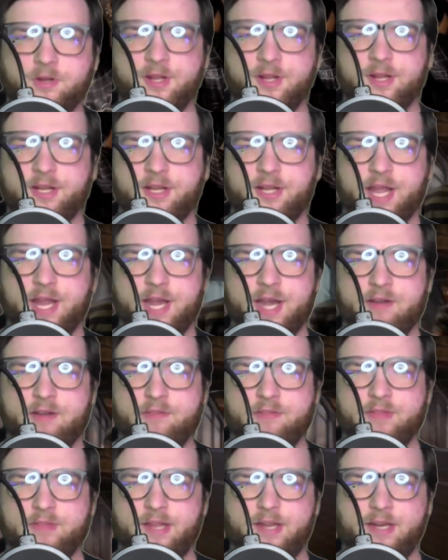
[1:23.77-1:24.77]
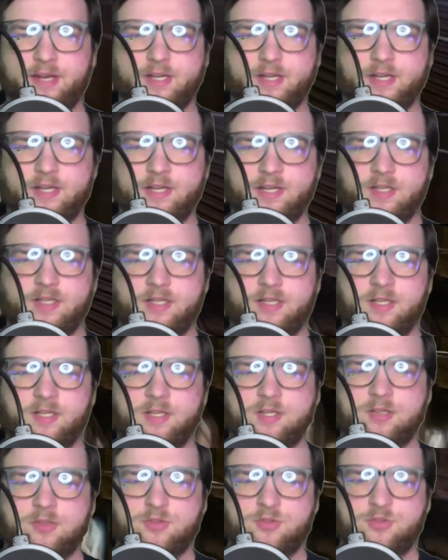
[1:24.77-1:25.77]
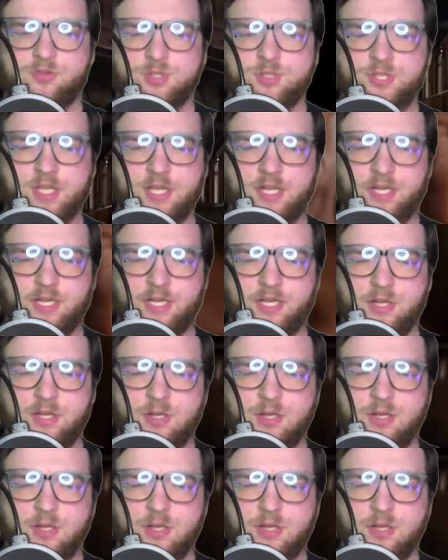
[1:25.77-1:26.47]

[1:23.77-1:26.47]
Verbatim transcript: kind of like, just like,